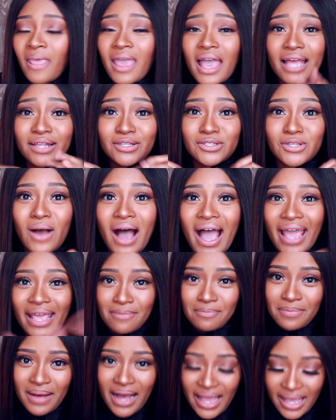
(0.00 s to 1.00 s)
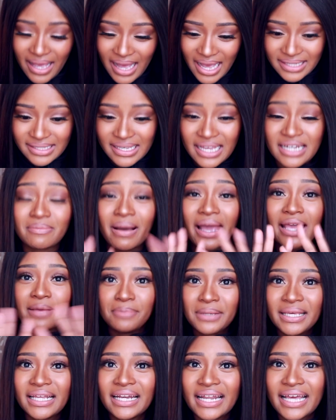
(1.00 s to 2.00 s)
And so I send my
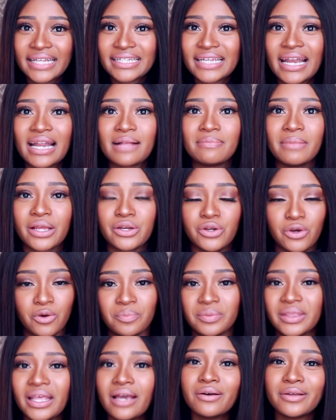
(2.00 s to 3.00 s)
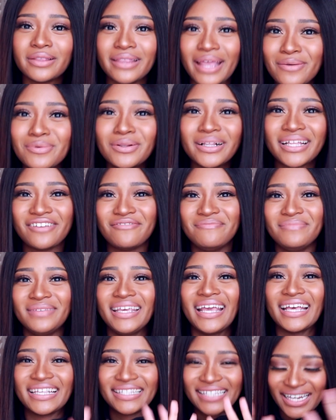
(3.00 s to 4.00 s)
appeal letter, and I'm like, no, they will give
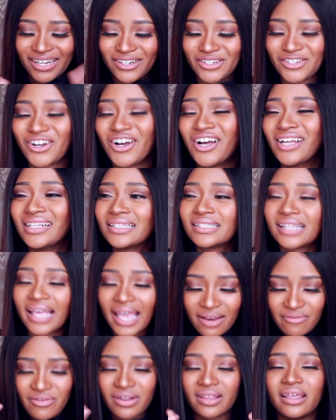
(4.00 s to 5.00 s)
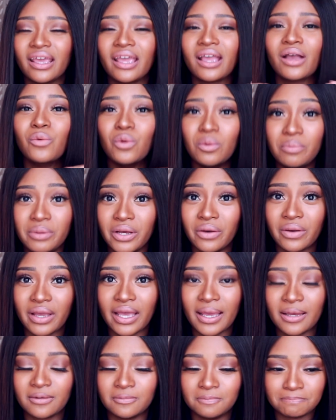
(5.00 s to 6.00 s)
me a second chance. Everything will be
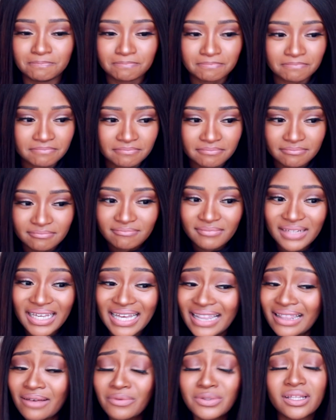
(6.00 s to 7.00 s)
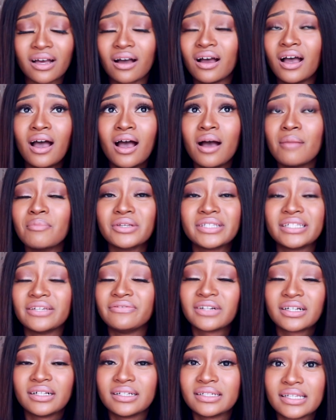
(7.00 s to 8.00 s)
okay. That was the most
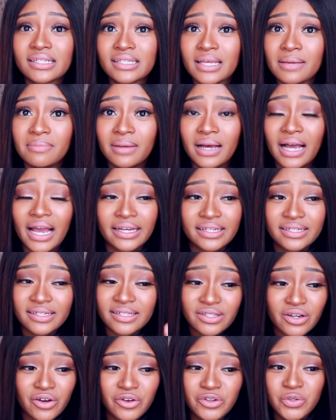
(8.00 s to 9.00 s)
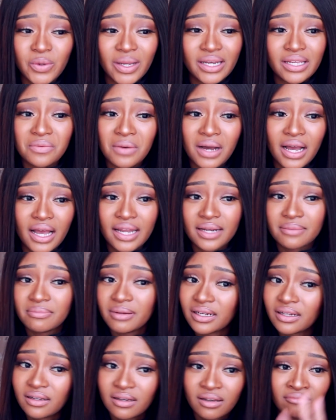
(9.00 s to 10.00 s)
difficult December. I just turned 21,
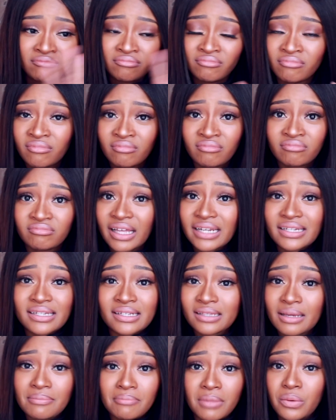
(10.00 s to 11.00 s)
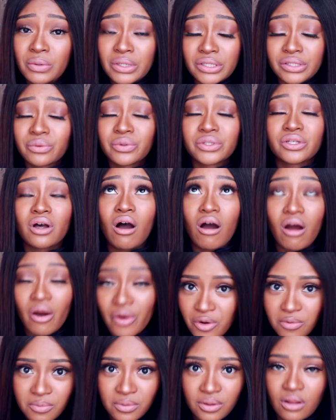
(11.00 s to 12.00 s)
but that December was
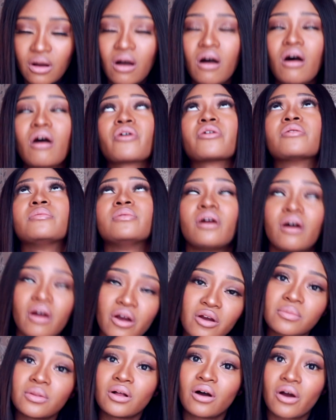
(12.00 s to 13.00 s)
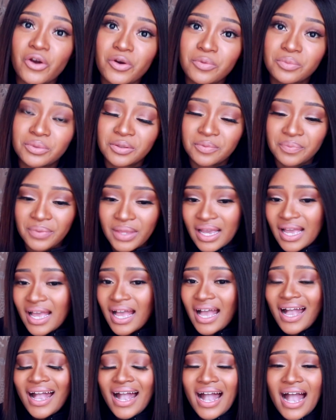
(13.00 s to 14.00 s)
horrible, horrible, horrible, horrible.
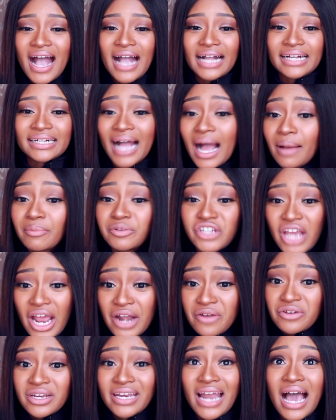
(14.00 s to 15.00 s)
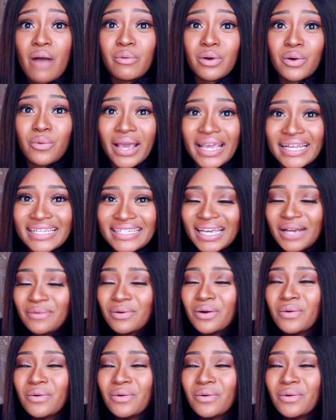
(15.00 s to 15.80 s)
Come January now, we're waiting.